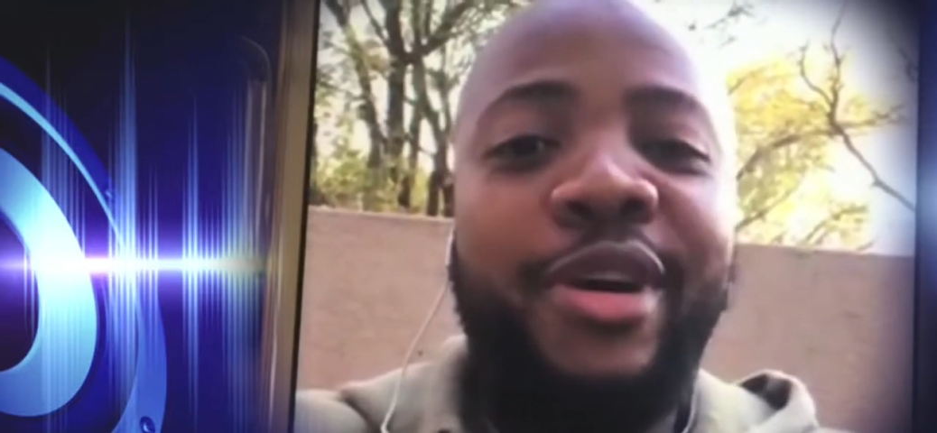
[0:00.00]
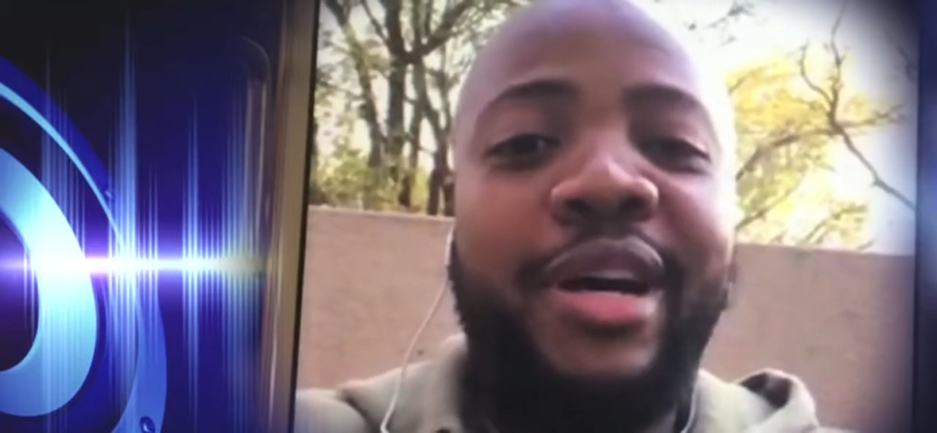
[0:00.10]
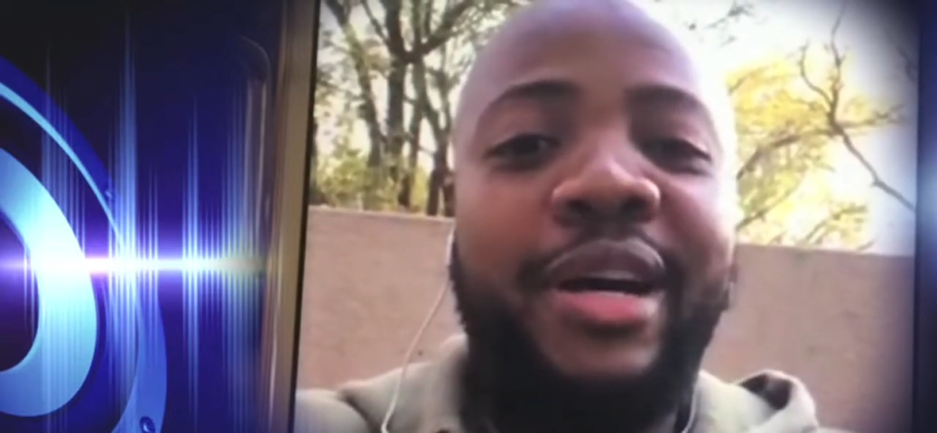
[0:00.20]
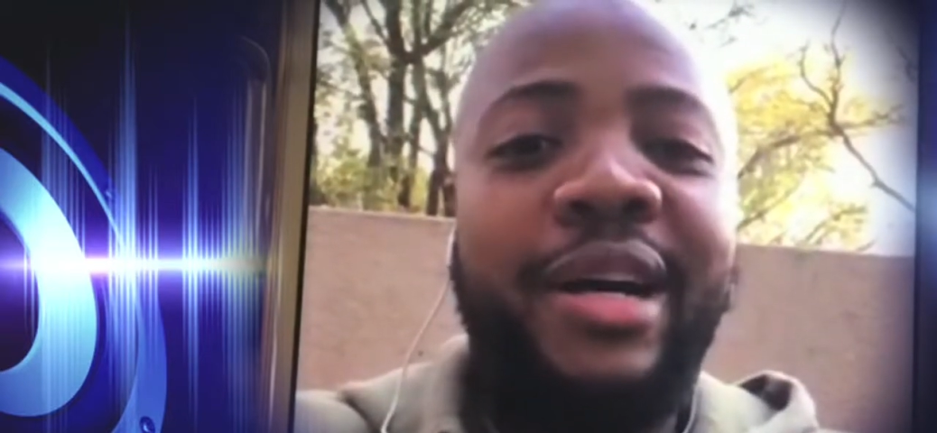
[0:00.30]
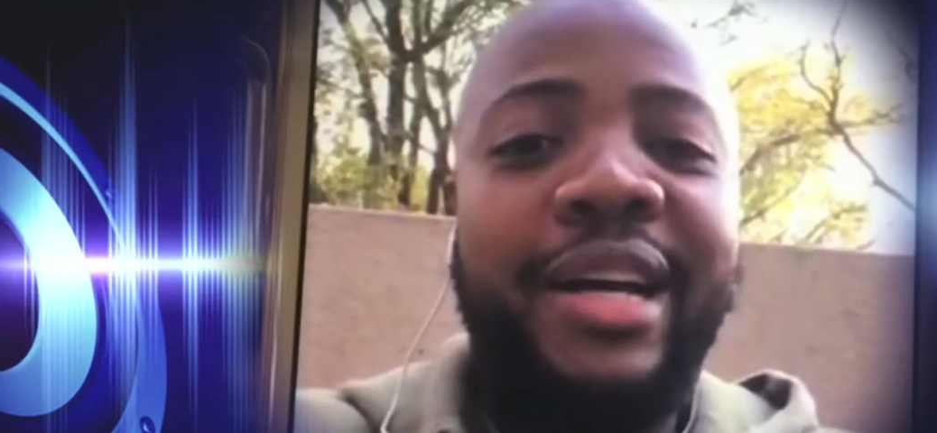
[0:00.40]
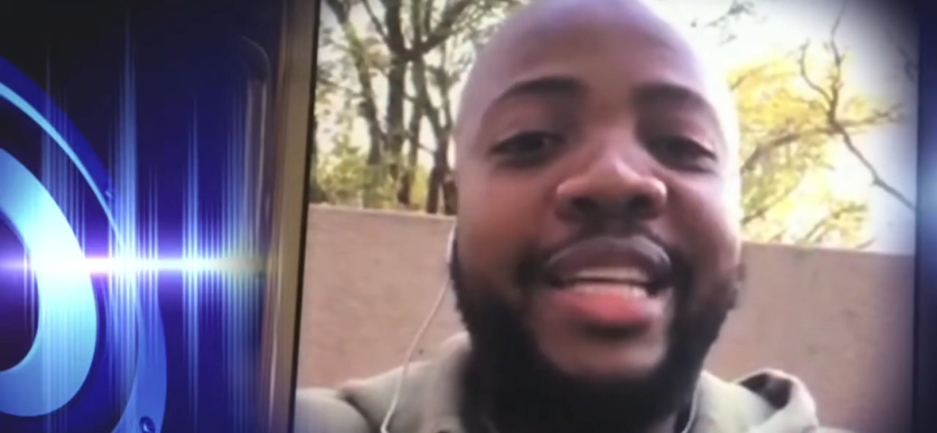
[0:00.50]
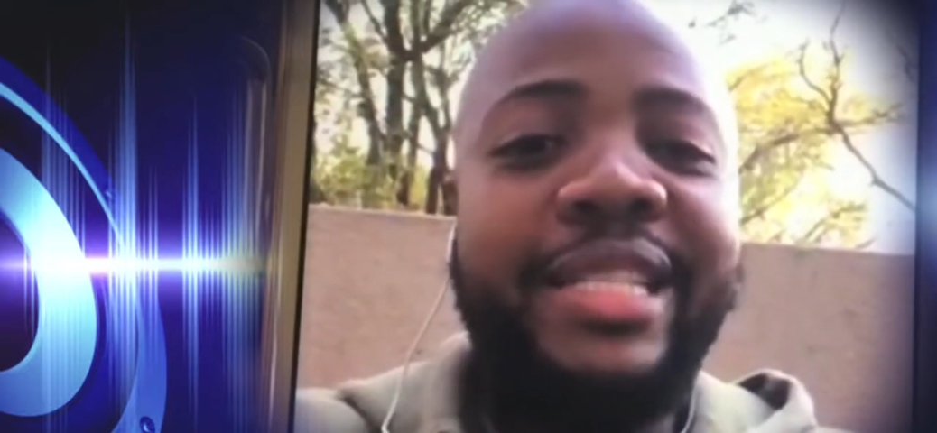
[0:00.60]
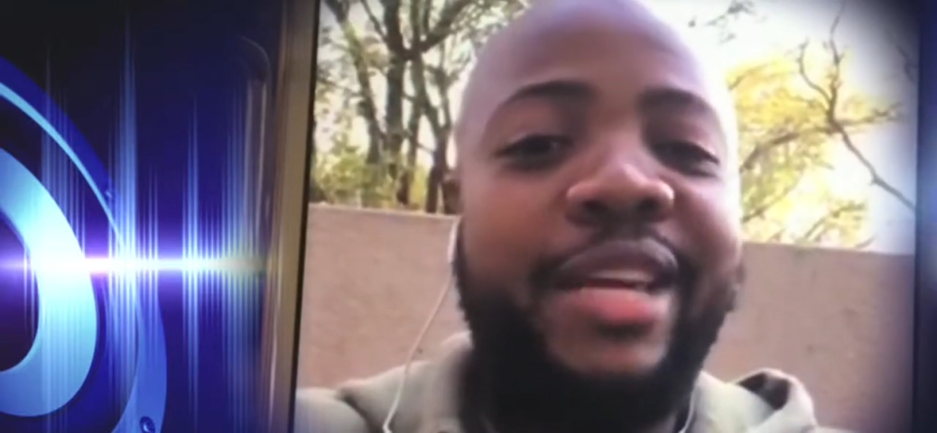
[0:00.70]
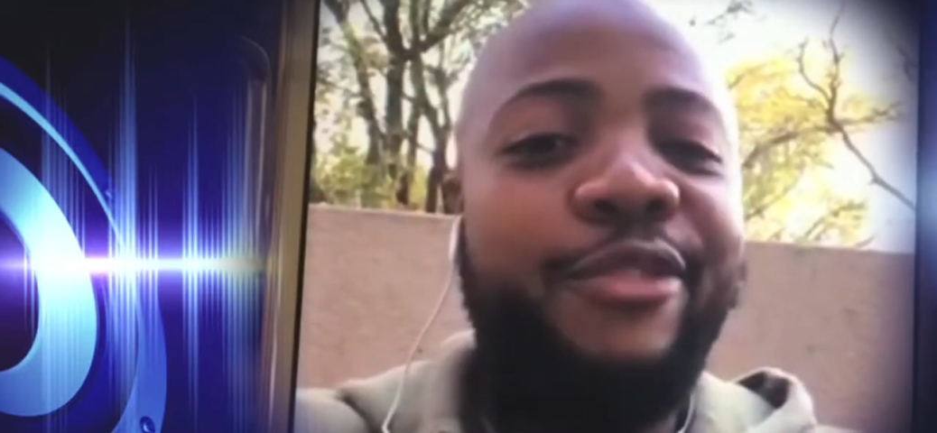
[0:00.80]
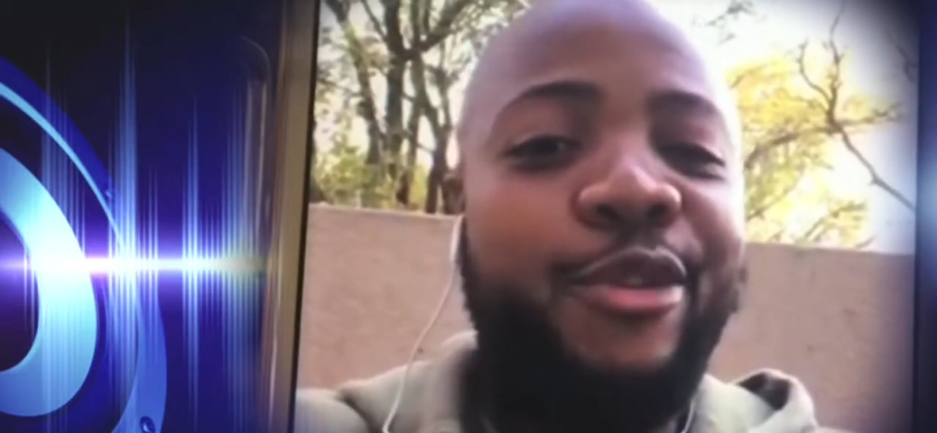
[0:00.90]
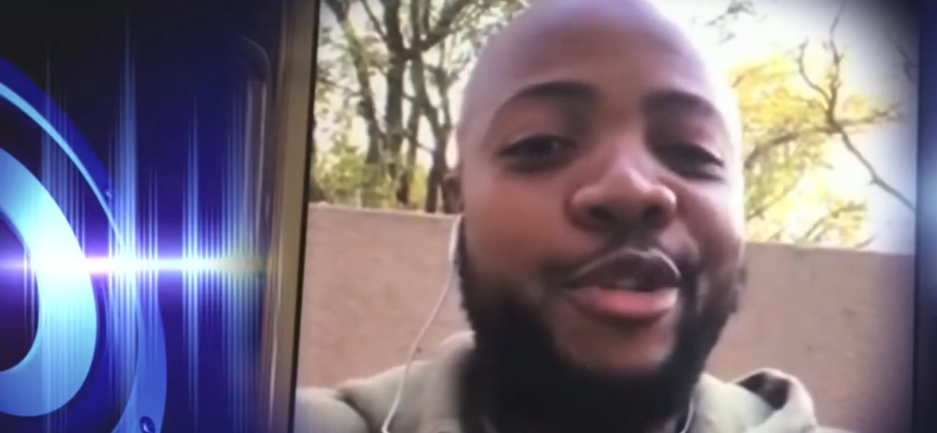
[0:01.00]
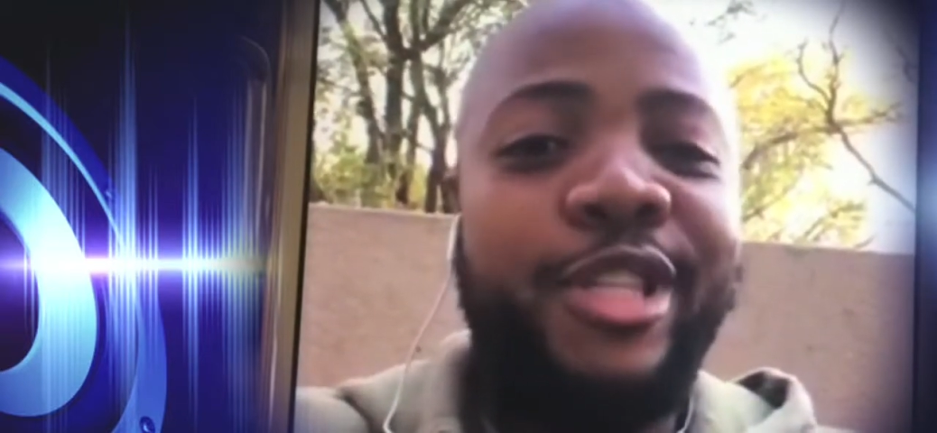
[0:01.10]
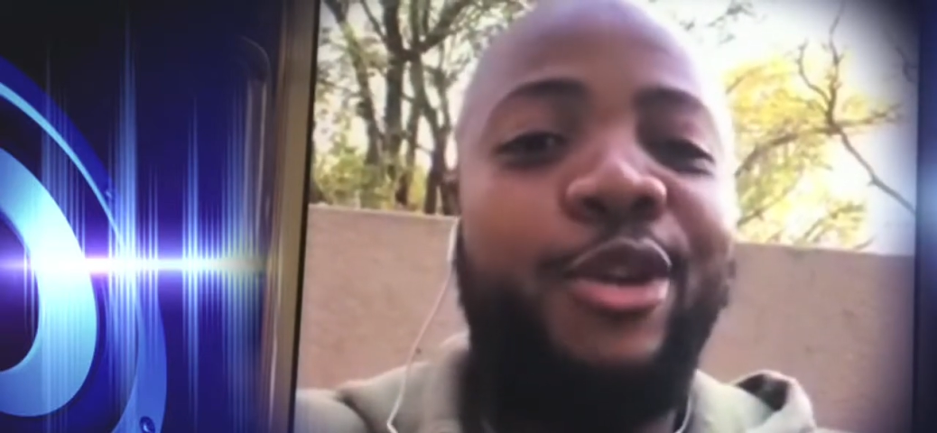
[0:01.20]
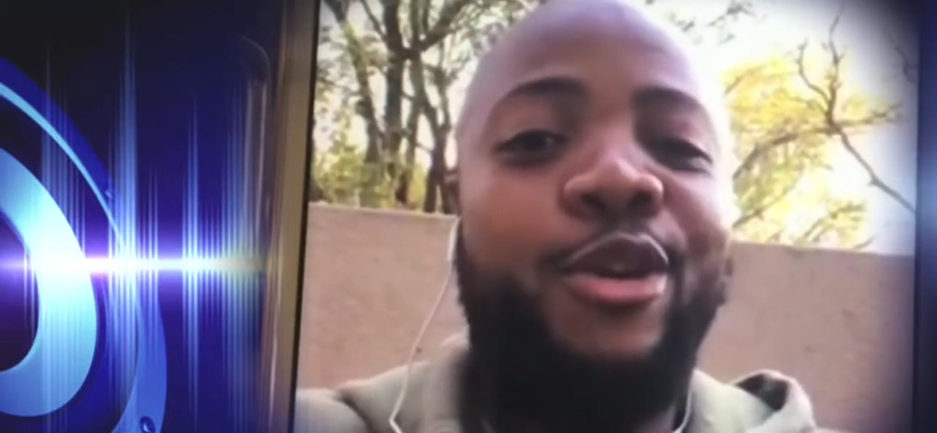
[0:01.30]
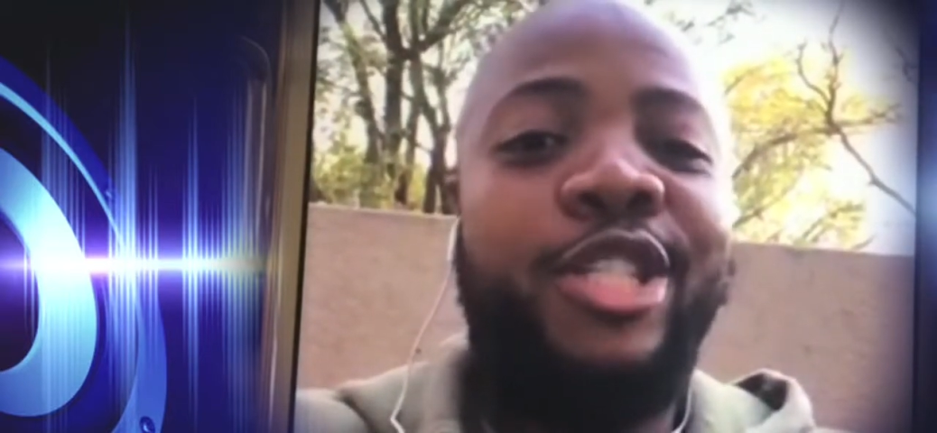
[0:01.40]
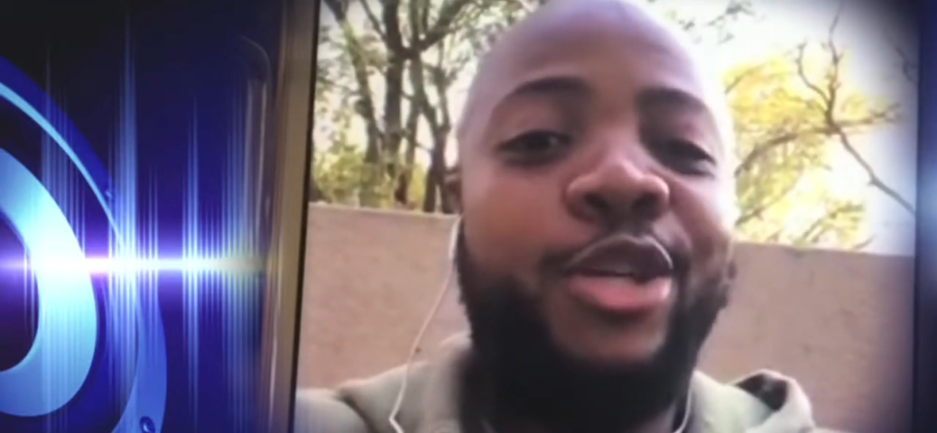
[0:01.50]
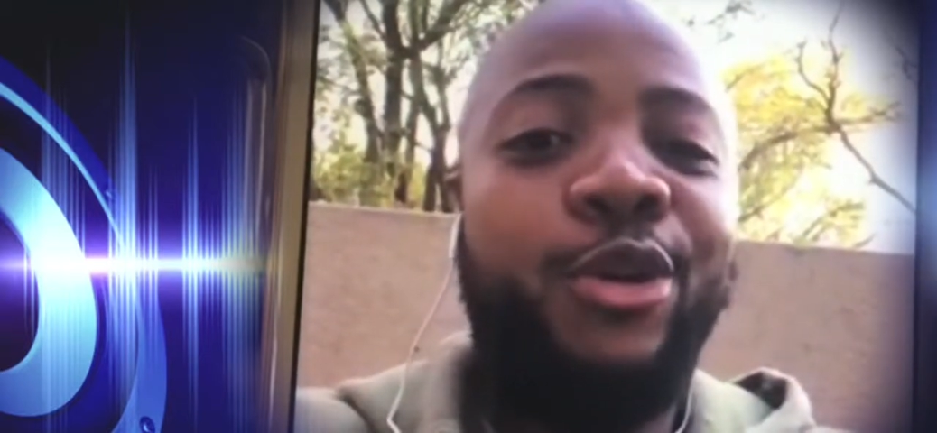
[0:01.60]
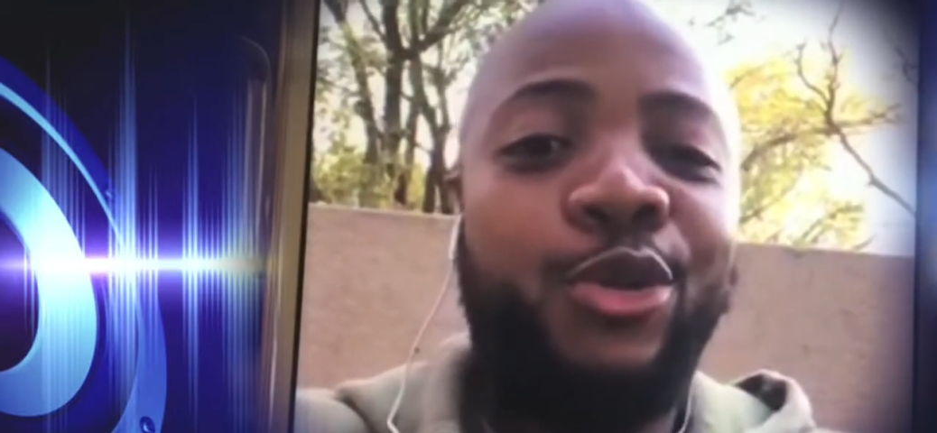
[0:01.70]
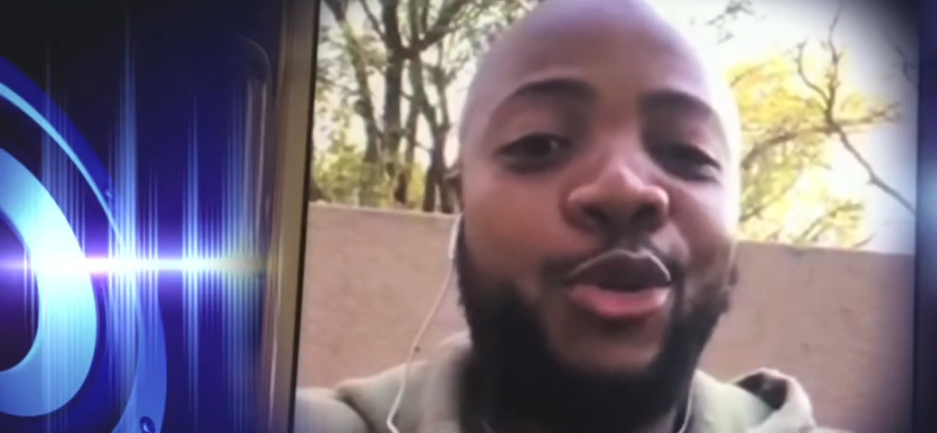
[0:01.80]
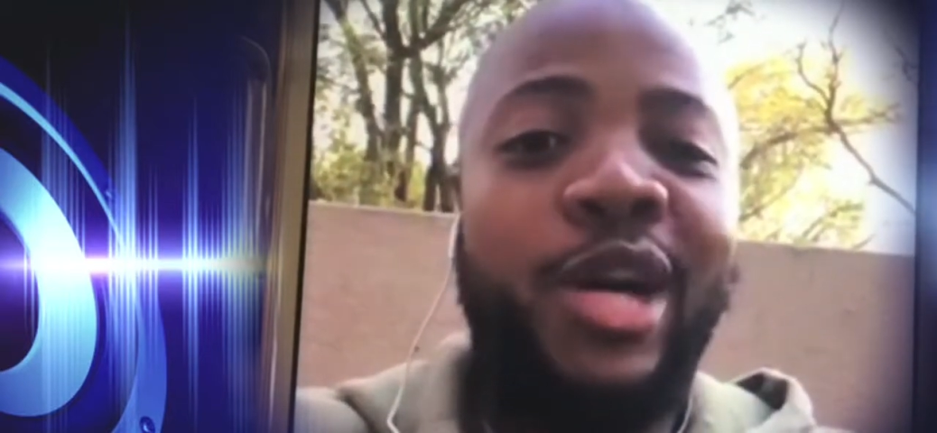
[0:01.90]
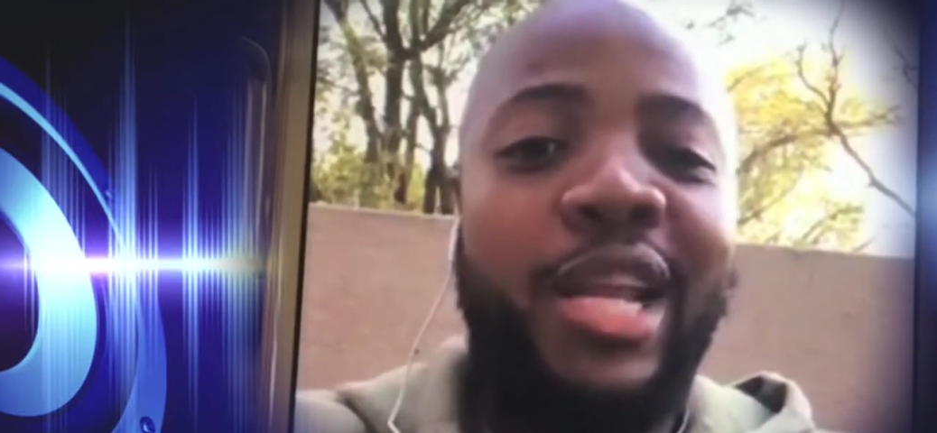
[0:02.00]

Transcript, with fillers: uh, interview Sello Chicco Twala.